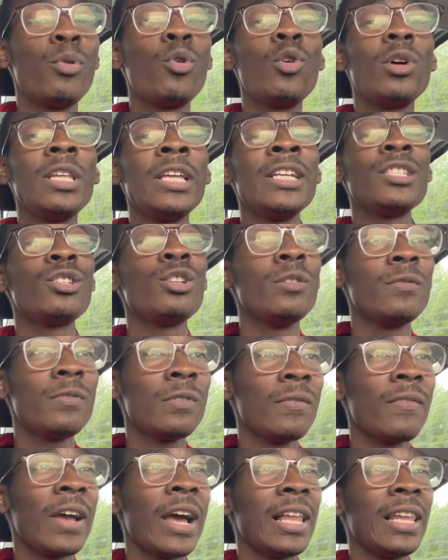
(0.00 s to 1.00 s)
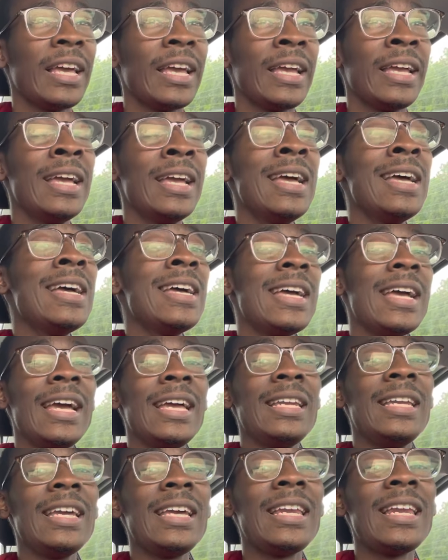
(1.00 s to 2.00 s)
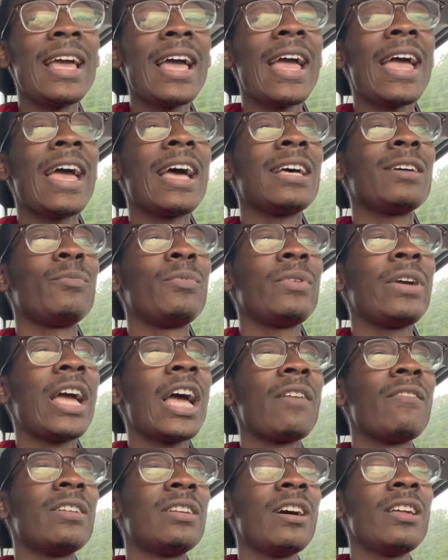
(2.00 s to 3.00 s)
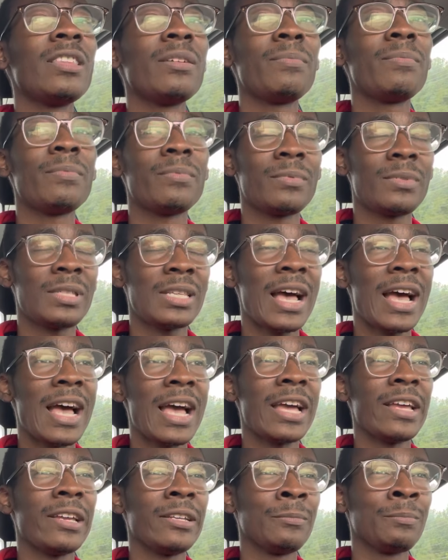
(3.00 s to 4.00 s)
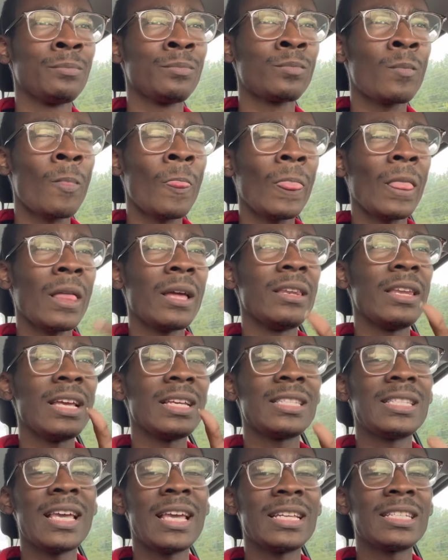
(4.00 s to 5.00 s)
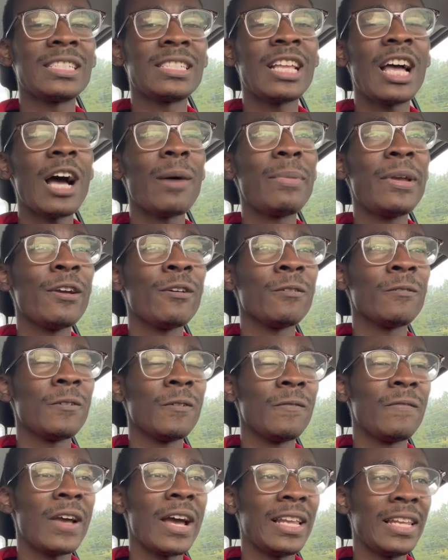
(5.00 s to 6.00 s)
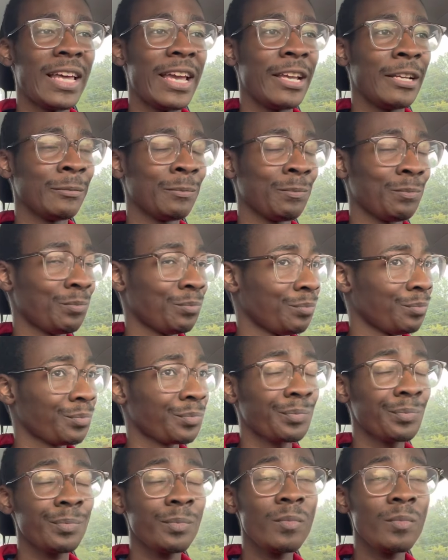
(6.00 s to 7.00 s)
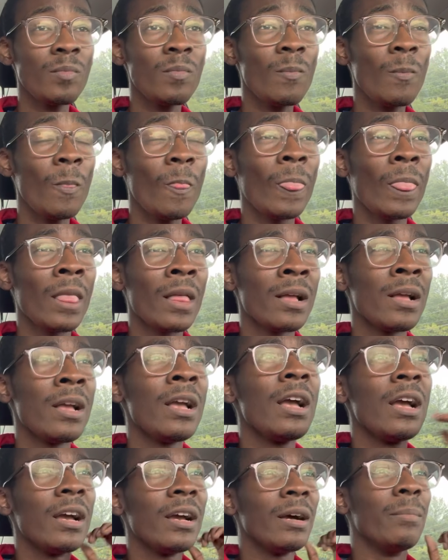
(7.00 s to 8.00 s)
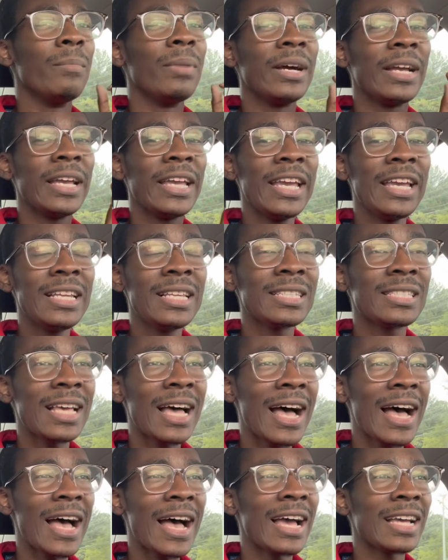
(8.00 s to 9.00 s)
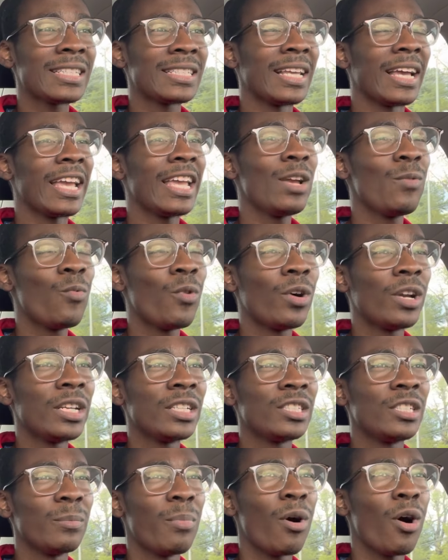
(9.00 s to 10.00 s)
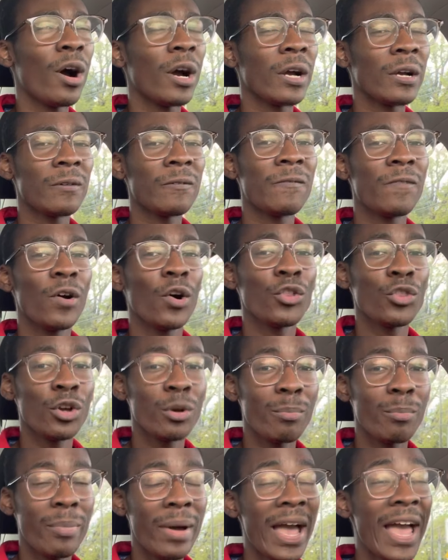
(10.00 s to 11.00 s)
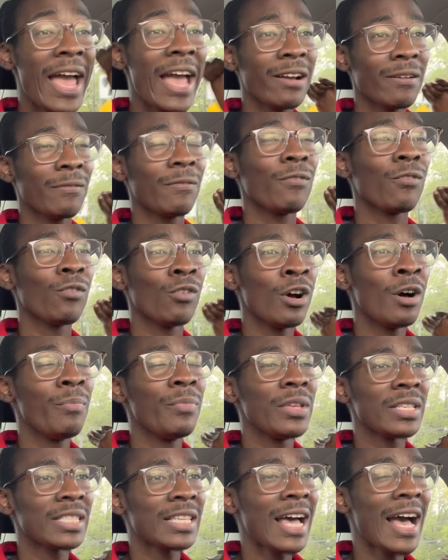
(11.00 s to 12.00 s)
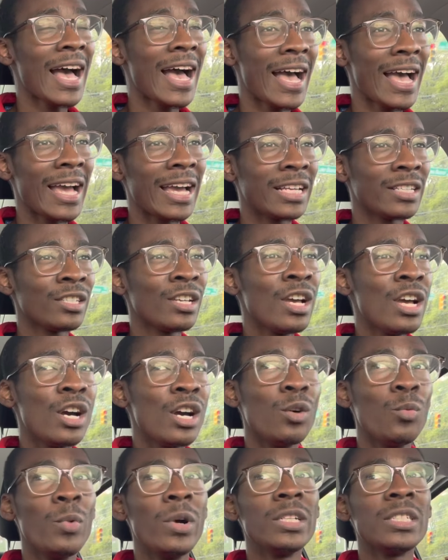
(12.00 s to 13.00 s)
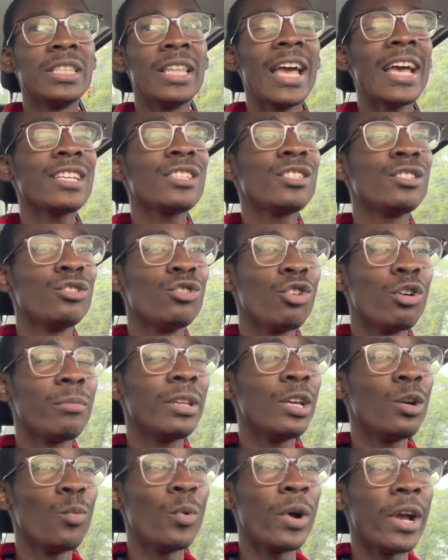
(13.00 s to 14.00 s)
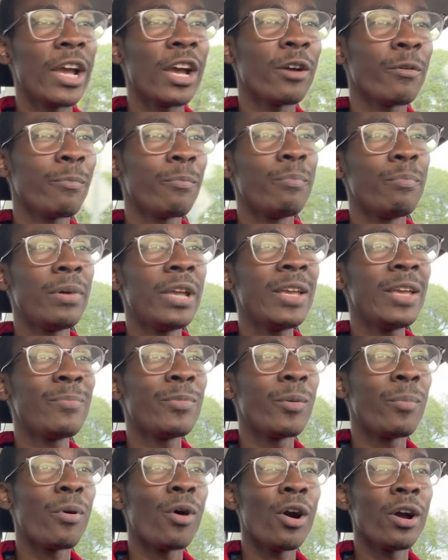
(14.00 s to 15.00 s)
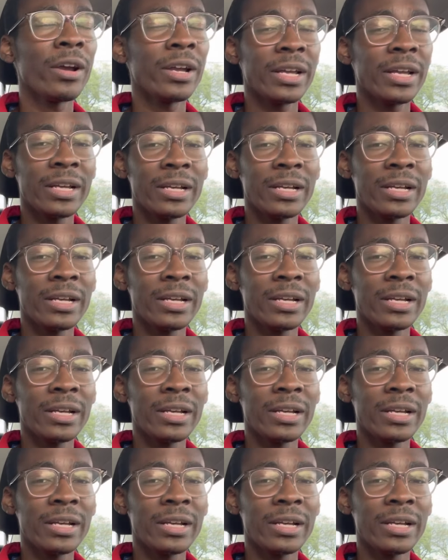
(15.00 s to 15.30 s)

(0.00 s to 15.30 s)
pull into for valet. And then we have another sign that says stop here for valet. But he decides that he wanted to park further back from the signs, which that's normally where people park